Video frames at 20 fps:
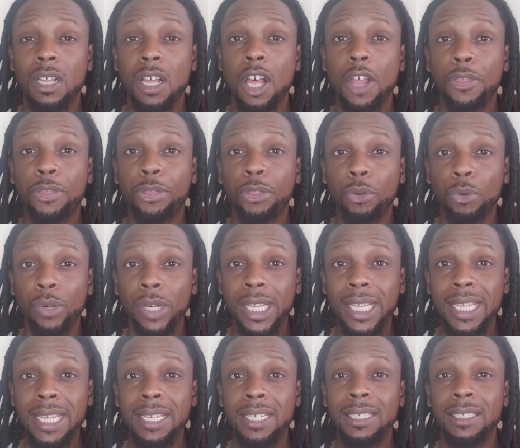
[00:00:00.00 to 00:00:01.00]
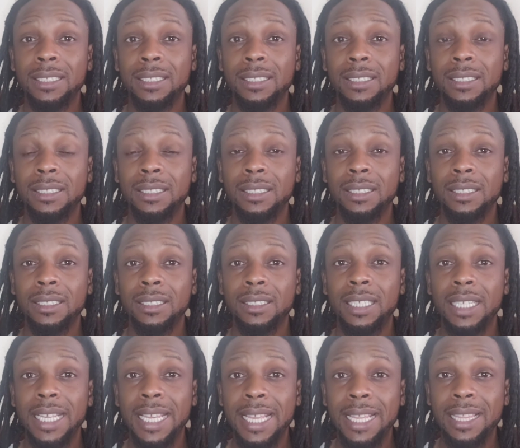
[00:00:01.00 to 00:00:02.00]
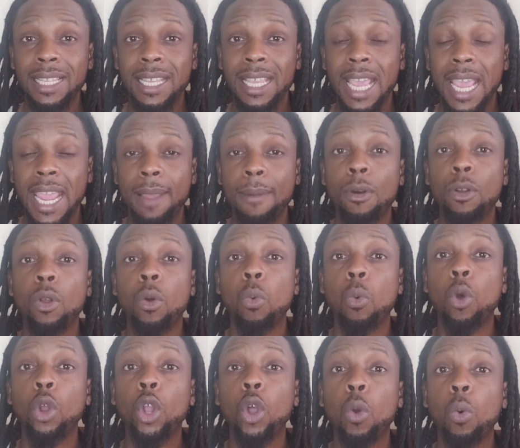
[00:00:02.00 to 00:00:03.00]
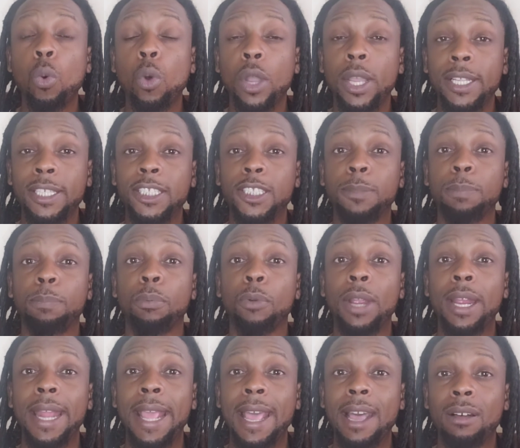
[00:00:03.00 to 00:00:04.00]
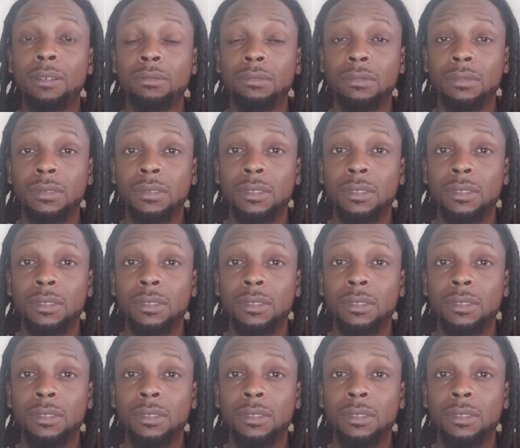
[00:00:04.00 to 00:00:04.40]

a 3 to end the game on a one-on-one spread out.